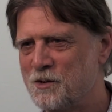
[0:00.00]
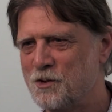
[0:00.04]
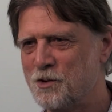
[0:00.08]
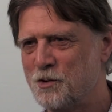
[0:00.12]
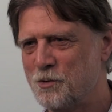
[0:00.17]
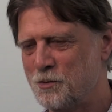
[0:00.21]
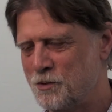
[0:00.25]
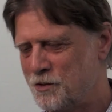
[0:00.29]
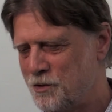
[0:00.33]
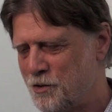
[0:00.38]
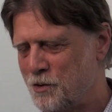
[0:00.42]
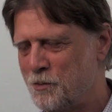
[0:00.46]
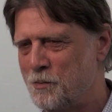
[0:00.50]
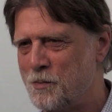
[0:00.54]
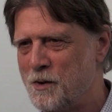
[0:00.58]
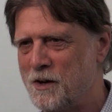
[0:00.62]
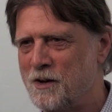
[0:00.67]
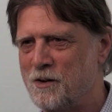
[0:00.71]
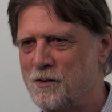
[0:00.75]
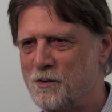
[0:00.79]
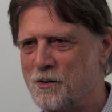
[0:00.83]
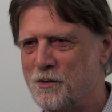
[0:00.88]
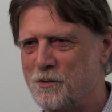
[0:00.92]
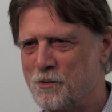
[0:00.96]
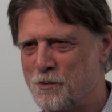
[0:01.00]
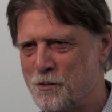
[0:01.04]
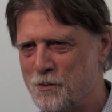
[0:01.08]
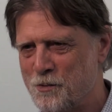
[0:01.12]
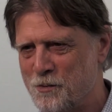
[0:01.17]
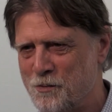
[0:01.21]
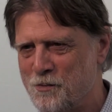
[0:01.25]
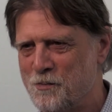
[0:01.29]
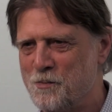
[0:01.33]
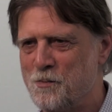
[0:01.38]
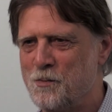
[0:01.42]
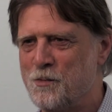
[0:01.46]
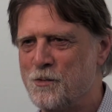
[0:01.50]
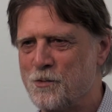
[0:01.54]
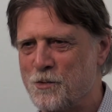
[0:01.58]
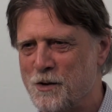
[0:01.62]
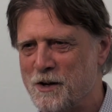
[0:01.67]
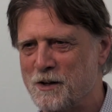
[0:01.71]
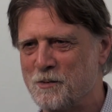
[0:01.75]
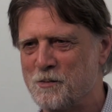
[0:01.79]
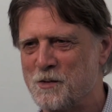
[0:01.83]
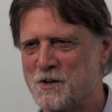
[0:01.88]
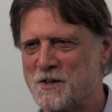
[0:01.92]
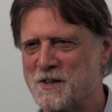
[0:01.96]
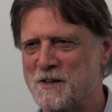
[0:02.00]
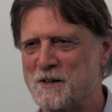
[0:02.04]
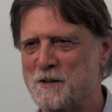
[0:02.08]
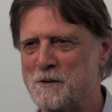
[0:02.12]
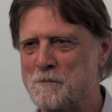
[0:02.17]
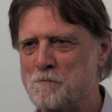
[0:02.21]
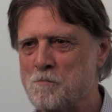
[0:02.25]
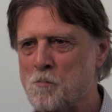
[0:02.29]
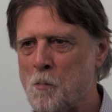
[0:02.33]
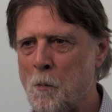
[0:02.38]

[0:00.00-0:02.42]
to be real music.